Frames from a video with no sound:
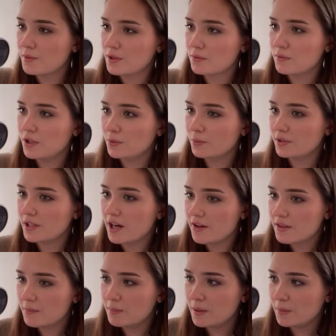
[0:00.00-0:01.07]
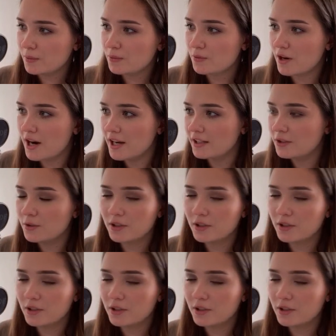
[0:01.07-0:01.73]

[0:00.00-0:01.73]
and read what other people write.